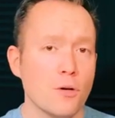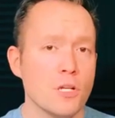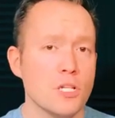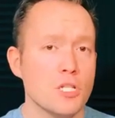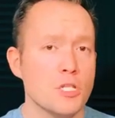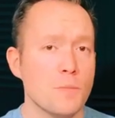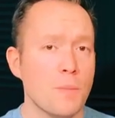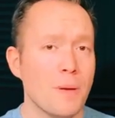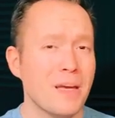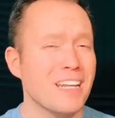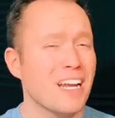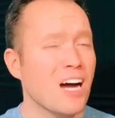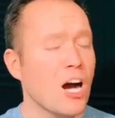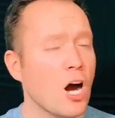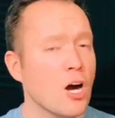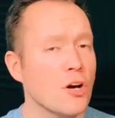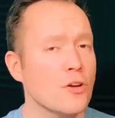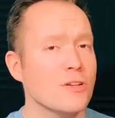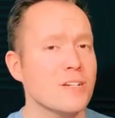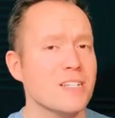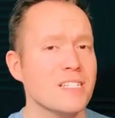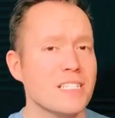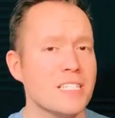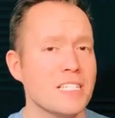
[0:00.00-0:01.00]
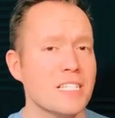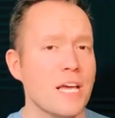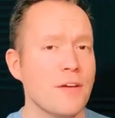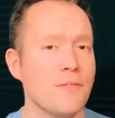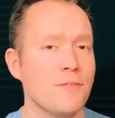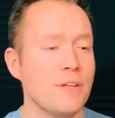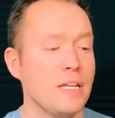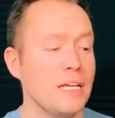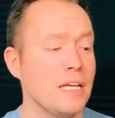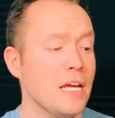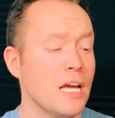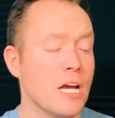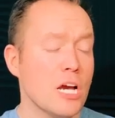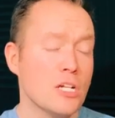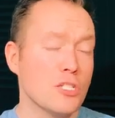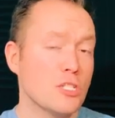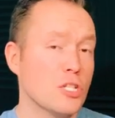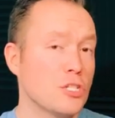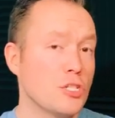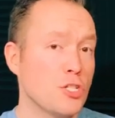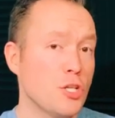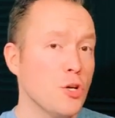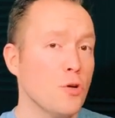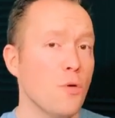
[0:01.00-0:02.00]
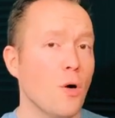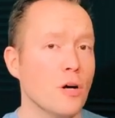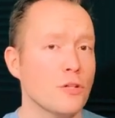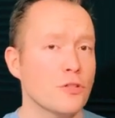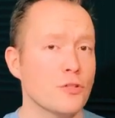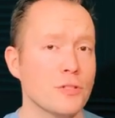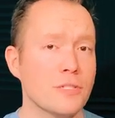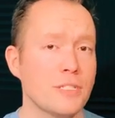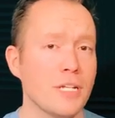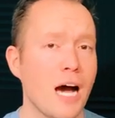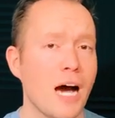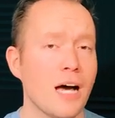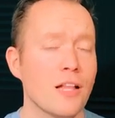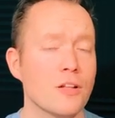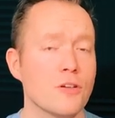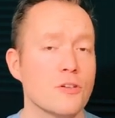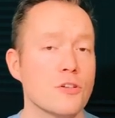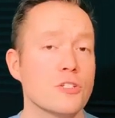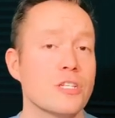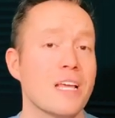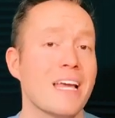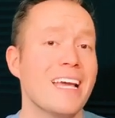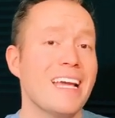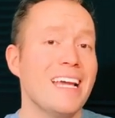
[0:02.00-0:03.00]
to spend one hundred seventy to two hundred dollars